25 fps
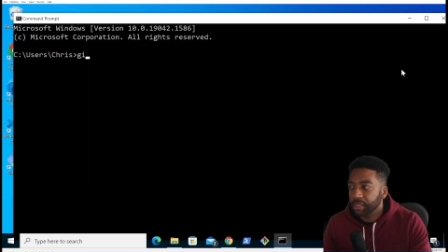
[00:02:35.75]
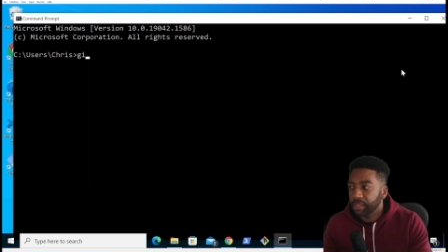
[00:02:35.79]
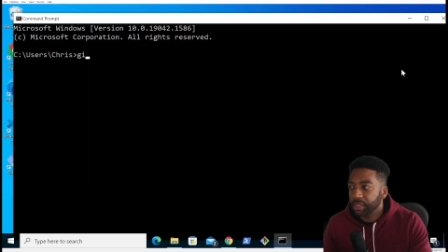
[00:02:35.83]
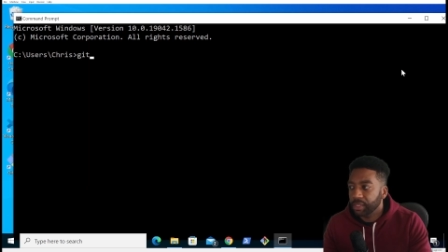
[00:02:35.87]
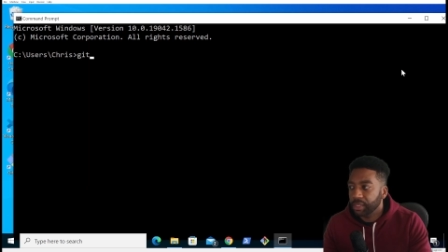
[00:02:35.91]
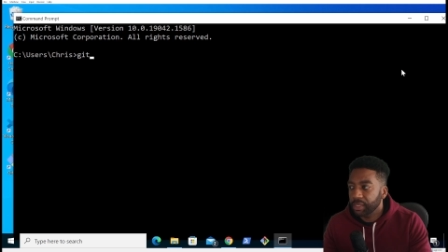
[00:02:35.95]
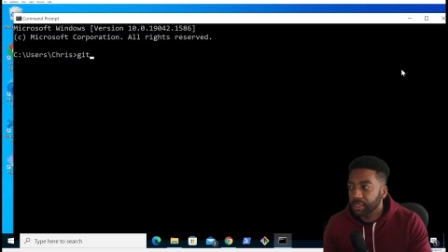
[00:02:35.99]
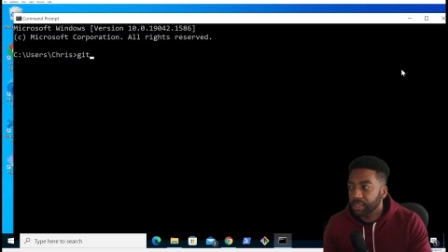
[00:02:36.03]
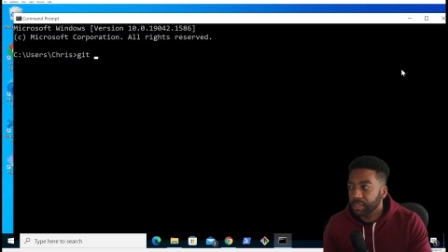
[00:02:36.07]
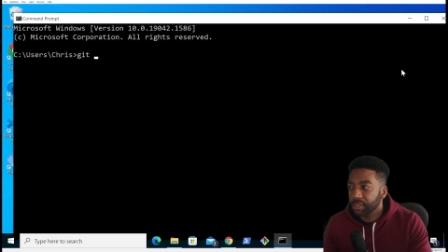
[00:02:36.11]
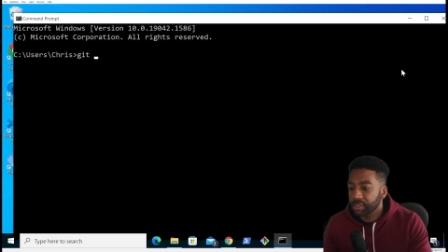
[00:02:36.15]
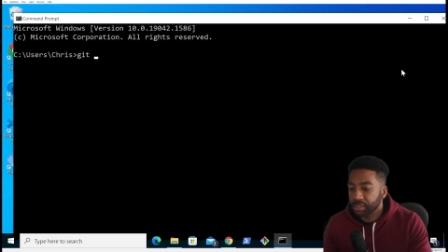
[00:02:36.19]

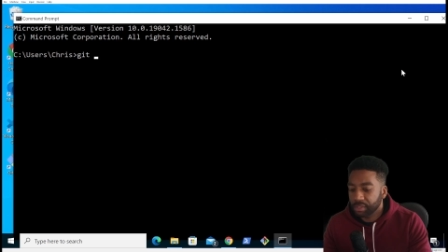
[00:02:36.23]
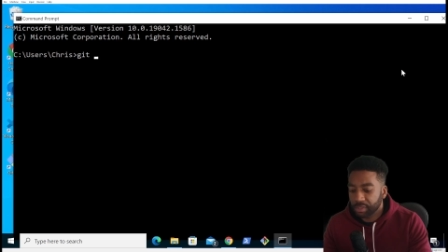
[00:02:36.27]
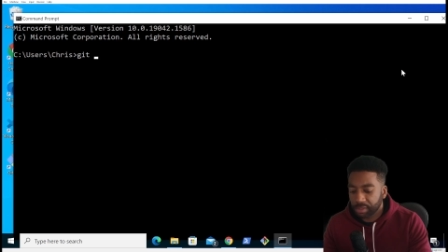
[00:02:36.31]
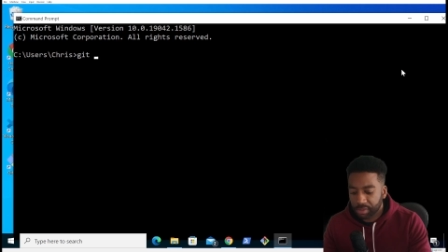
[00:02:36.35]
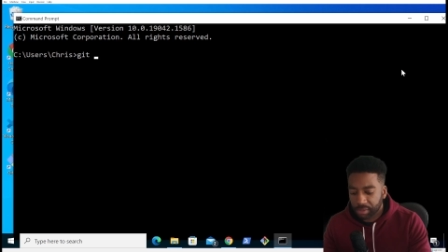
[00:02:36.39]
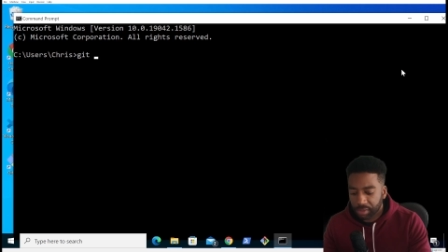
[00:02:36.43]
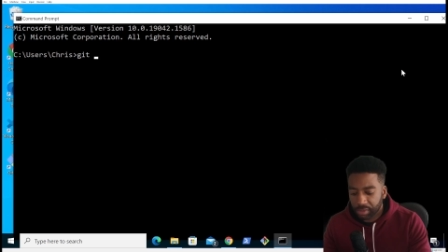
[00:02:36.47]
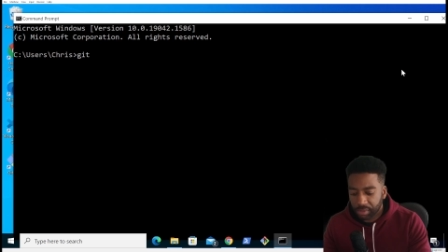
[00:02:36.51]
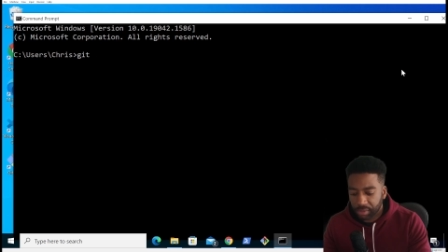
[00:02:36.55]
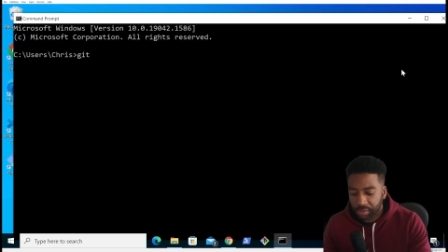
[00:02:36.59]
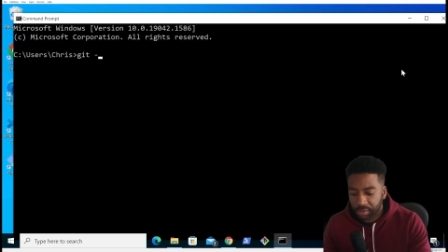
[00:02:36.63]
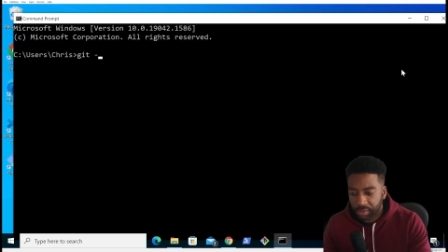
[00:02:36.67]
git
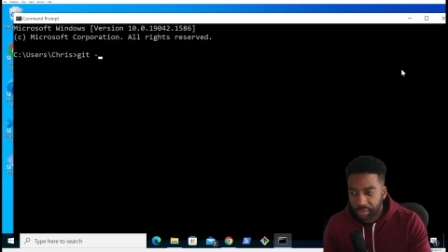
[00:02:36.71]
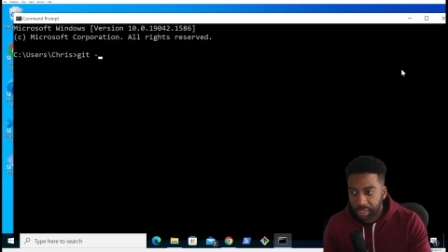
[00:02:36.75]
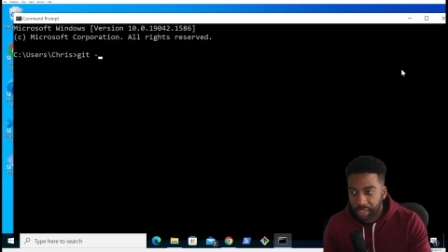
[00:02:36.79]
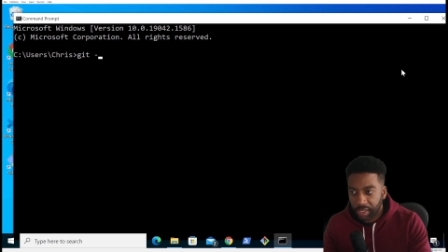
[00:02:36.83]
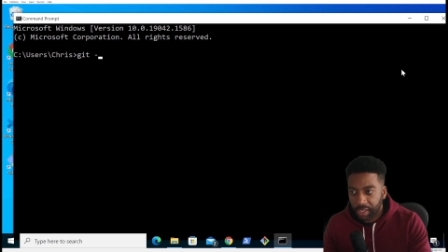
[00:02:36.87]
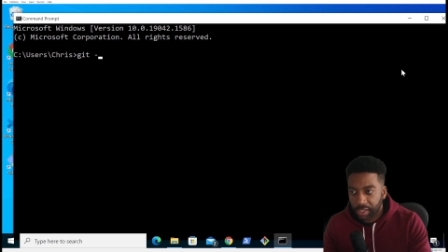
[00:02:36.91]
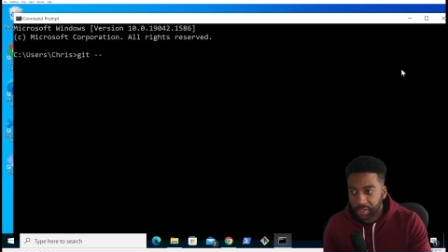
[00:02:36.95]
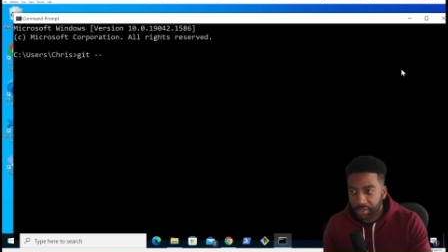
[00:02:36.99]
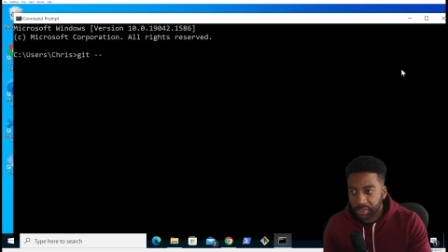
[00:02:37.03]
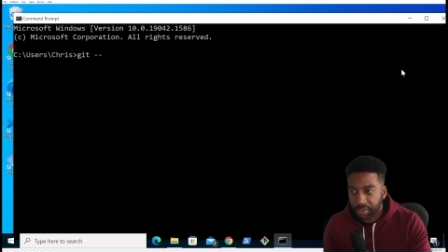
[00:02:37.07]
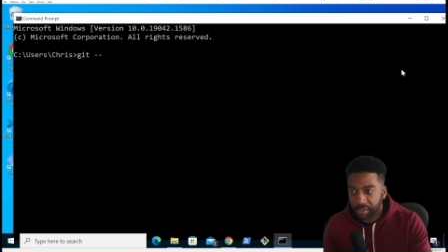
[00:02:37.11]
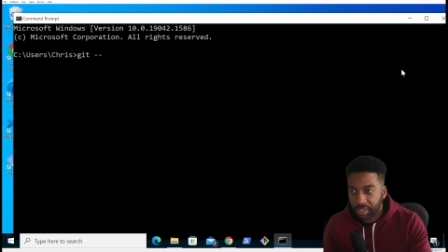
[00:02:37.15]

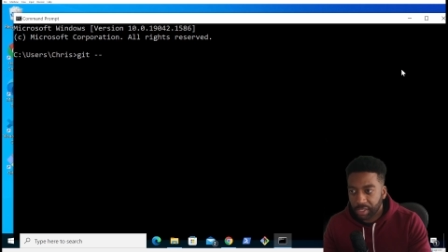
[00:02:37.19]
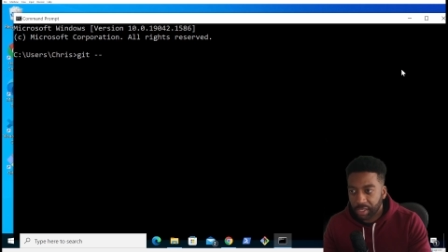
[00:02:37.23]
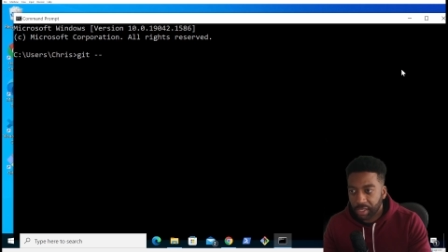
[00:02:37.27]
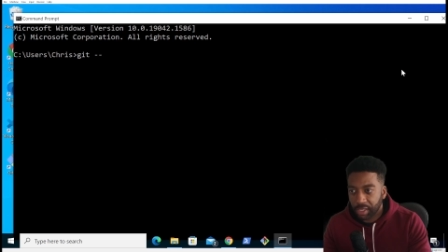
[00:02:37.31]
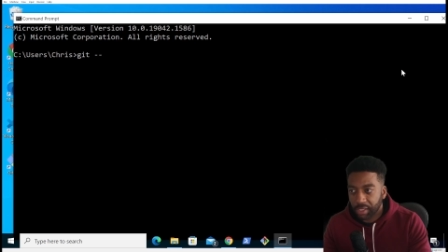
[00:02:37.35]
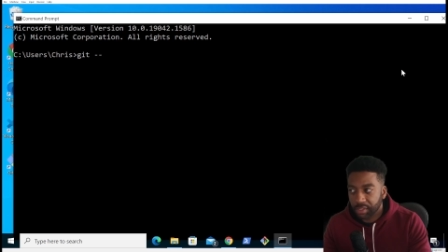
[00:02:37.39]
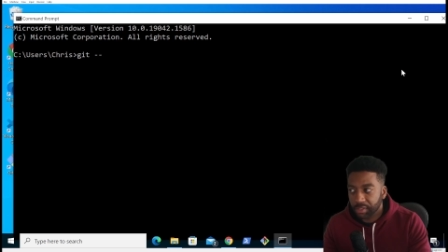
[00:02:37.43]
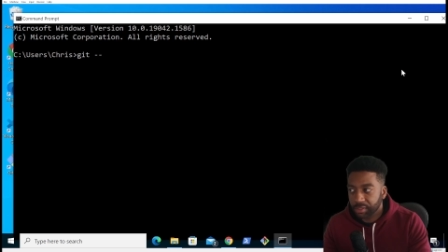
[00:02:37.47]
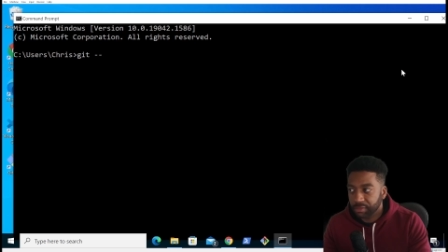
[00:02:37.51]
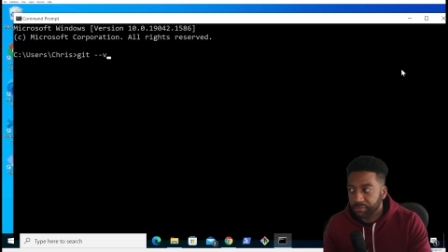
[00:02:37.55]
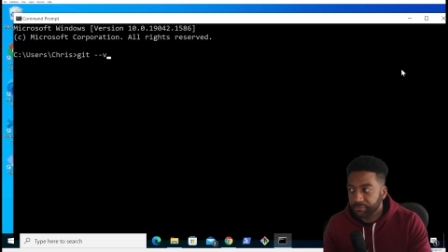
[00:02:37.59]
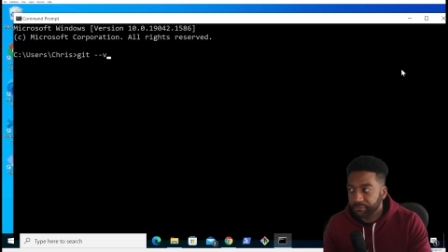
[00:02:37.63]

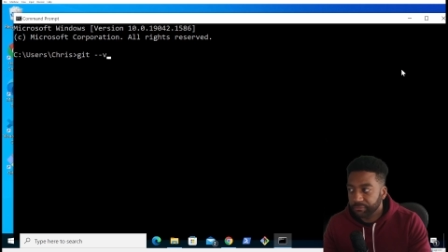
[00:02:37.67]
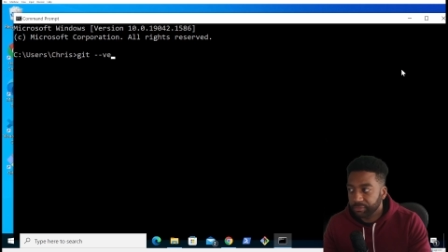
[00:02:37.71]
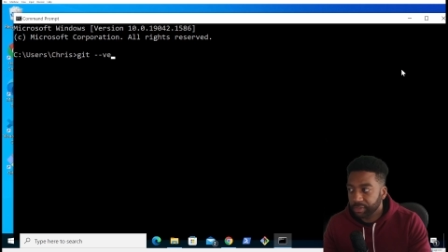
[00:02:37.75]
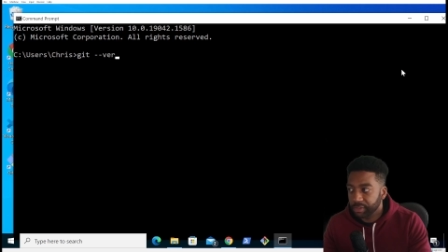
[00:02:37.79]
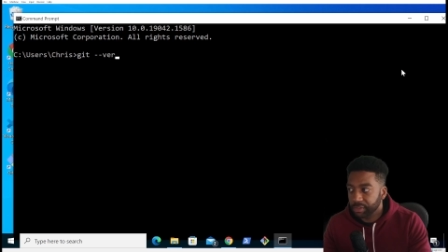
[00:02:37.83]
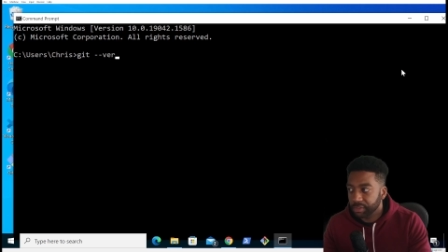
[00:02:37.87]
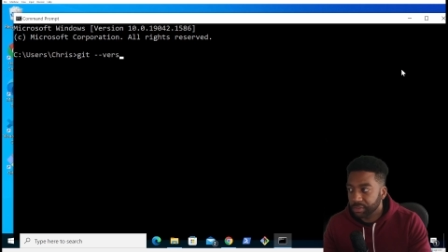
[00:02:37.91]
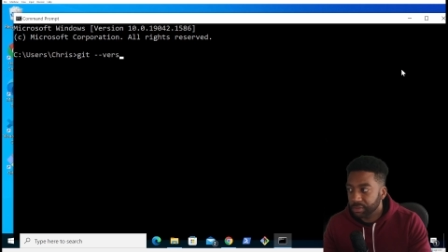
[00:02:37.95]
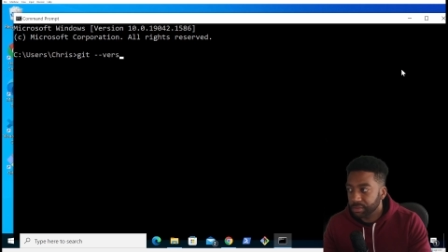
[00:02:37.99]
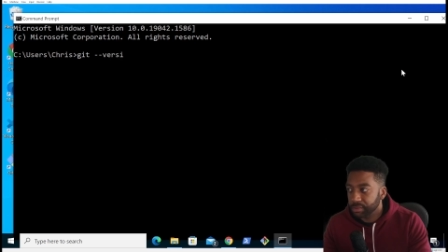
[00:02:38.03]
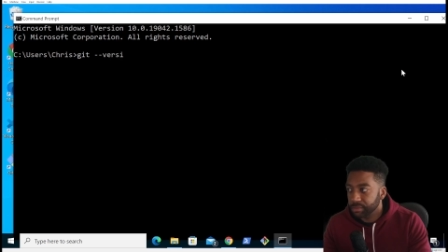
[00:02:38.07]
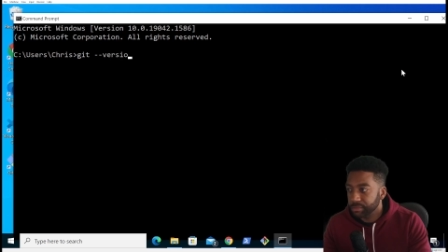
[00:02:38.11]
version.